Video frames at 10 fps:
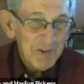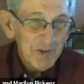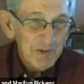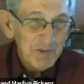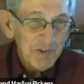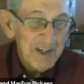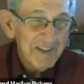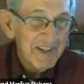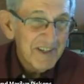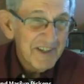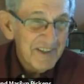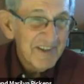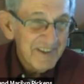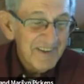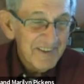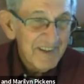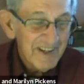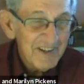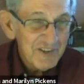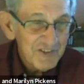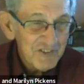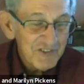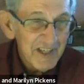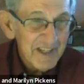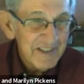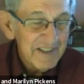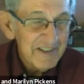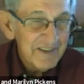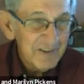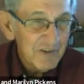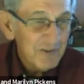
going to say, is Nadine going